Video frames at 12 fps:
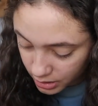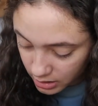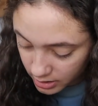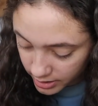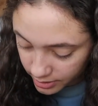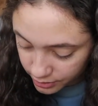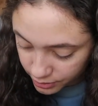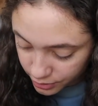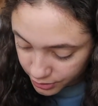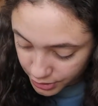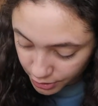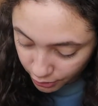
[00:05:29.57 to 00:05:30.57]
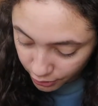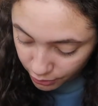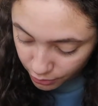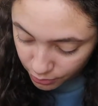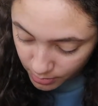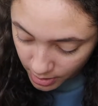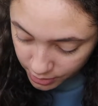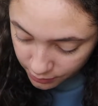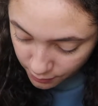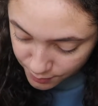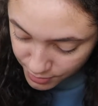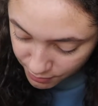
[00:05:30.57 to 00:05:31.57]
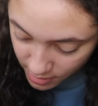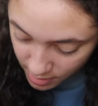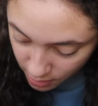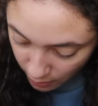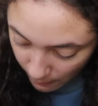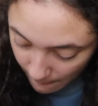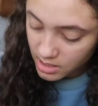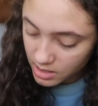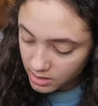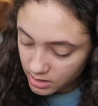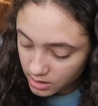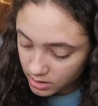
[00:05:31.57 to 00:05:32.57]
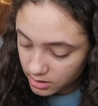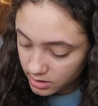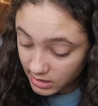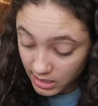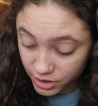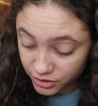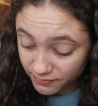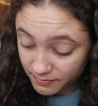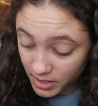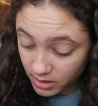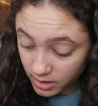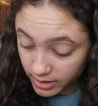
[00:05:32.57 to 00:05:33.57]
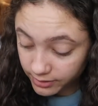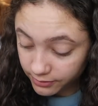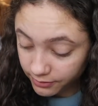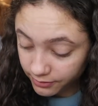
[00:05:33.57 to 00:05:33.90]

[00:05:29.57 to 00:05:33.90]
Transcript: Long hair is too much for me right now in this stage of my life.